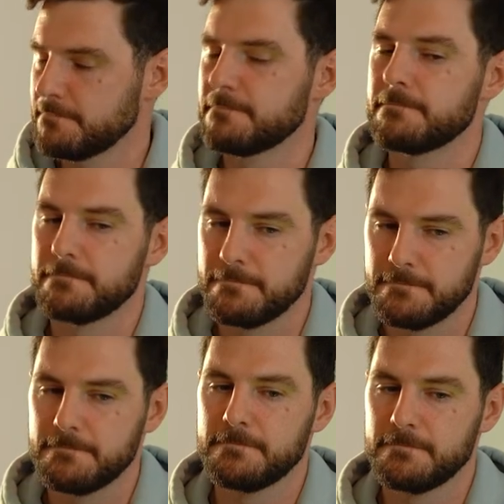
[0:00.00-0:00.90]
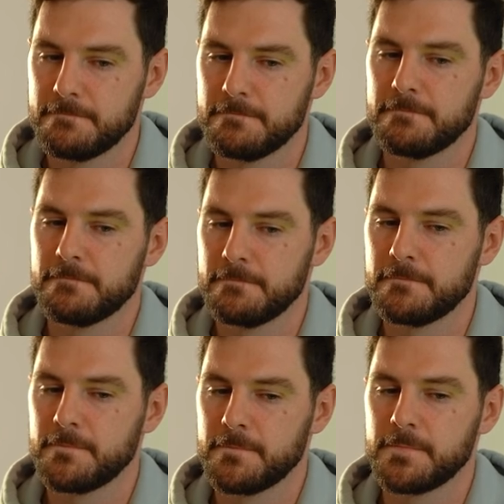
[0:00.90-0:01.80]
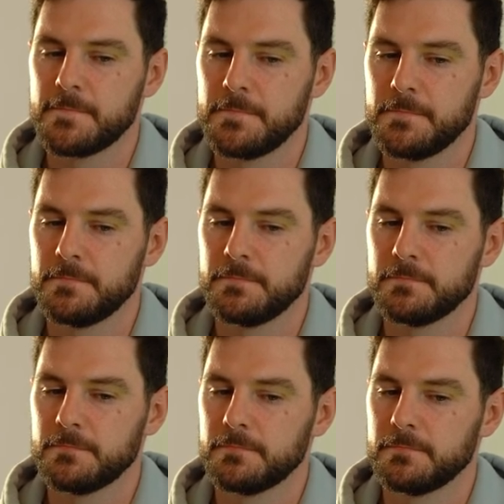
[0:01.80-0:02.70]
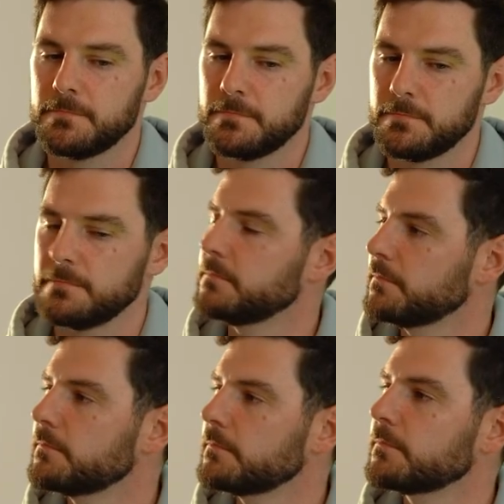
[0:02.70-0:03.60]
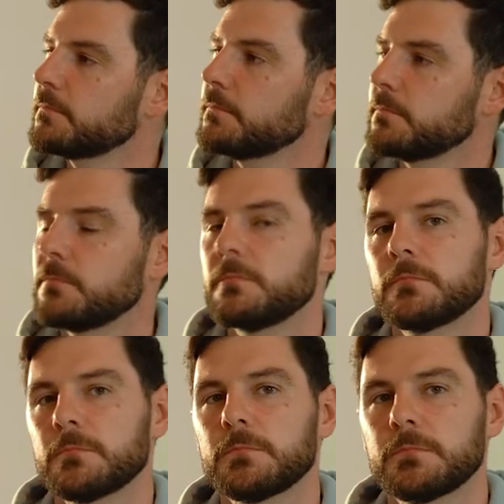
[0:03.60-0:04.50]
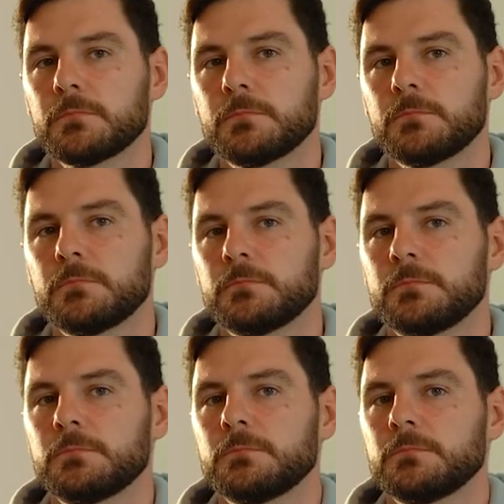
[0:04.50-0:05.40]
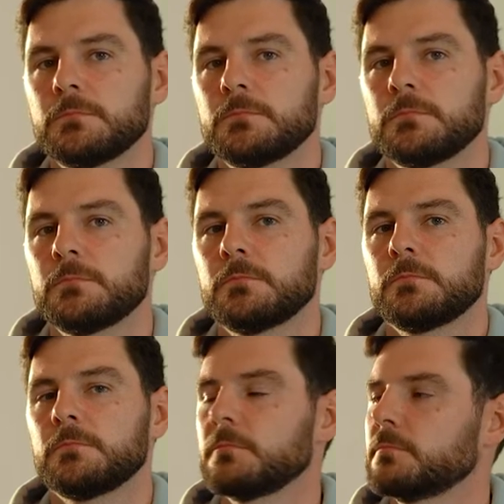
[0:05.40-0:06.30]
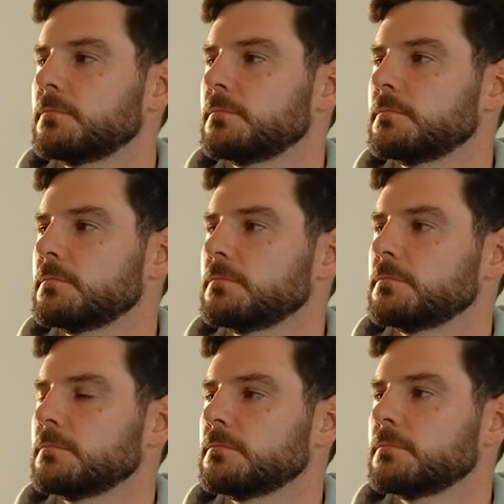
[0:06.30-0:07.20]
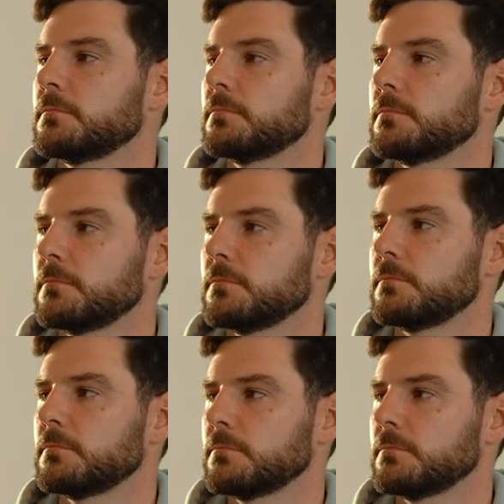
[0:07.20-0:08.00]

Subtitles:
[no speech]